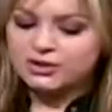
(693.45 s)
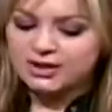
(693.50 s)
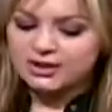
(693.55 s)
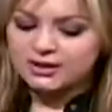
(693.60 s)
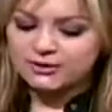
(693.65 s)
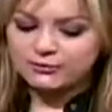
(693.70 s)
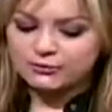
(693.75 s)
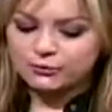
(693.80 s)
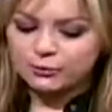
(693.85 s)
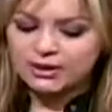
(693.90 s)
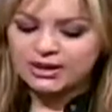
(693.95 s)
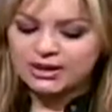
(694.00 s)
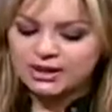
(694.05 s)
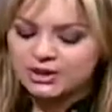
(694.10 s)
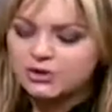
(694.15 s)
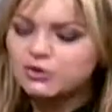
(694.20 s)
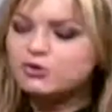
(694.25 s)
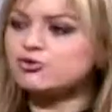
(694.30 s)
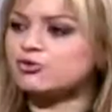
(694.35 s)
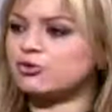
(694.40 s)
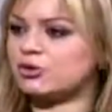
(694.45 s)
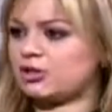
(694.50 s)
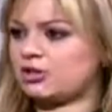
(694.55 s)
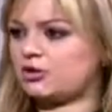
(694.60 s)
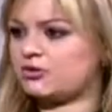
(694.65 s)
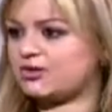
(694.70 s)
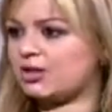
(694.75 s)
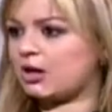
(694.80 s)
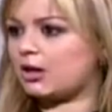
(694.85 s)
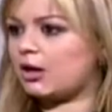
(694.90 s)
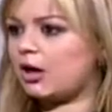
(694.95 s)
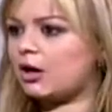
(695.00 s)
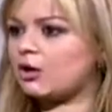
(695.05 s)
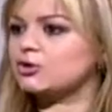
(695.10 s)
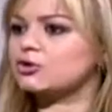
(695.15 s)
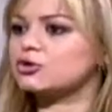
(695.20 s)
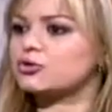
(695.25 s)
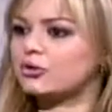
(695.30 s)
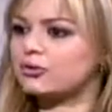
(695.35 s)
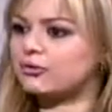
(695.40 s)
Do you think if we introduce that
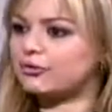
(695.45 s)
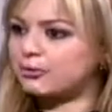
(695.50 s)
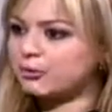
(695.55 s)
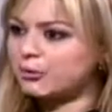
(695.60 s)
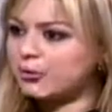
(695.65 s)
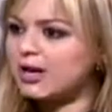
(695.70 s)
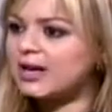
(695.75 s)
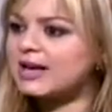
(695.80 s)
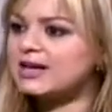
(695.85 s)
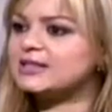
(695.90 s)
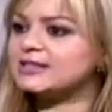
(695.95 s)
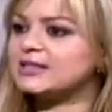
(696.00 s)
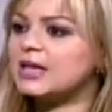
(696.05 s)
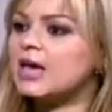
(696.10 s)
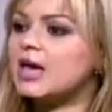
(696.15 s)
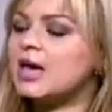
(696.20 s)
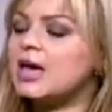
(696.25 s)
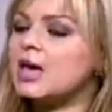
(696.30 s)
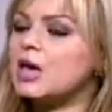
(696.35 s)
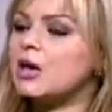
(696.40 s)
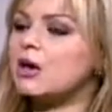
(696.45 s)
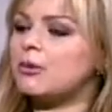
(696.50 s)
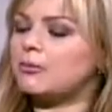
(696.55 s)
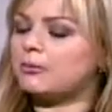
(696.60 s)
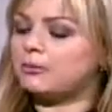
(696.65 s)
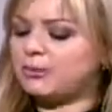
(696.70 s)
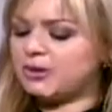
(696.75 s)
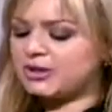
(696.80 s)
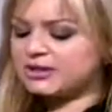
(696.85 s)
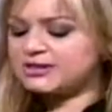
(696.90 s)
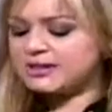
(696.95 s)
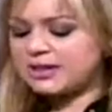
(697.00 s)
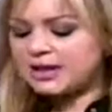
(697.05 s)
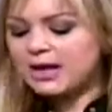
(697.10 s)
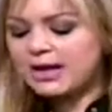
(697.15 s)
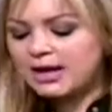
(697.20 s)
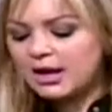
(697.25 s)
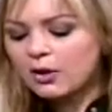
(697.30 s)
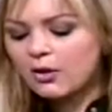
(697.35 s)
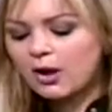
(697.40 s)
culture of praise, because
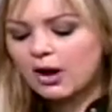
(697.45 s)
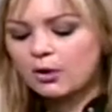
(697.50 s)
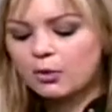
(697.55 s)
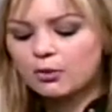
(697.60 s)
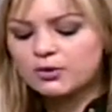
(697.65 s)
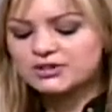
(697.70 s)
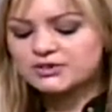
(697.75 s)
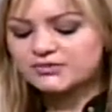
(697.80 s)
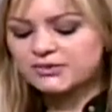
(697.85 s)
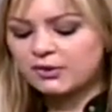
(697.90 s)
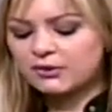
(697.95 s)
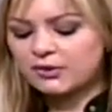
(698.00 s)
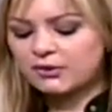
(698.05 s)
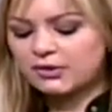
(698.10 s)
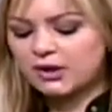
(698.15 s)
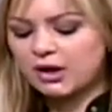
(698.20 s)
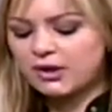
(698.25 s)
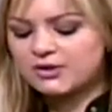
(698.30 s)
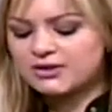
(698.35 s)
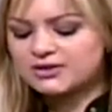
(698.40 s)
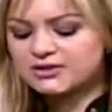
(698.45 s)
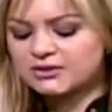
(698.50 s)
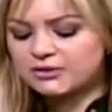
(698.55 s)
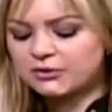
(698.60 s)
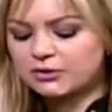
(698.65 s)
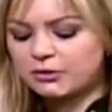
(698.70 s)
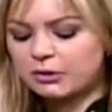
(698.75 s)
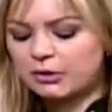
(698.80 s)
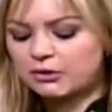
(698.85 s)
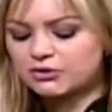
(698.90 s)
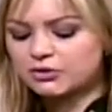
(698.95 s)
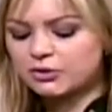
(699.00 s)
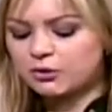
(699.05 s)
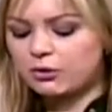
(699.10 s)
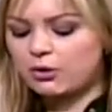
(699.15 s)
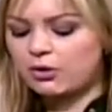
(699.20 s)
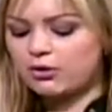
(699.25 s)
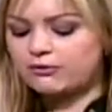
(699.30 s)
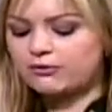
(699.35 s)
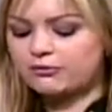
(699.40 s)
here I always feel that there is the
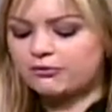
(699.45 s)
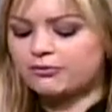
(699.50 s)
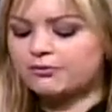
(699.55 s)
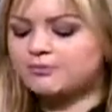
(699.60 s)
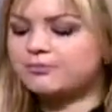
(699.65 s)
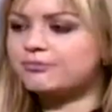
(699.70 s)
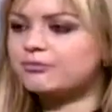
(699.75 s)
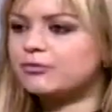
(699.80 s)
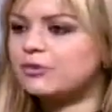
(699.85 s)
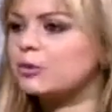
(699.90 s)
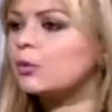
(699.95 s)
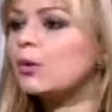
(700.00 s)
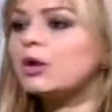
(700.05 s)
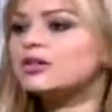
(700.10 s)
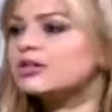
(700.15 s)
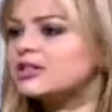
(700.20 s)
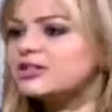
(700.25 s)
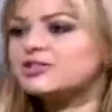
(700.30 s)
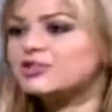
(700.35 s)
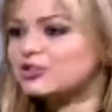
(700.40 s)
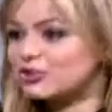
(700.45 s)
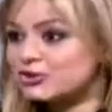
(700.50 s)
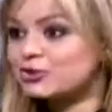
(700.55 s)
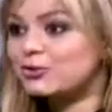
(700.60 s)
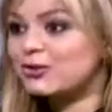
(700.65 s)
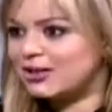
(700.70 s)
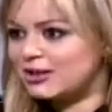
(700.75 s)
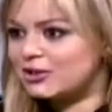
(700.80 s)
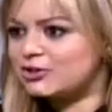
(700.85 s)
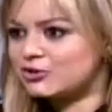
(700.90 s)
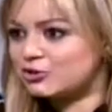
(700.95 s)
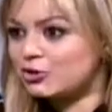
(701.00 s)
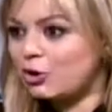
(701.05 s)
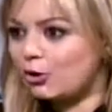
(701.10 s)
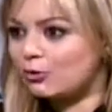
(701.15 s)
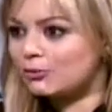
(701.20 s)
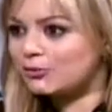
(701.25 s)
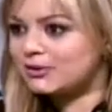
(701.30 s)
culture of, well, he's just doing his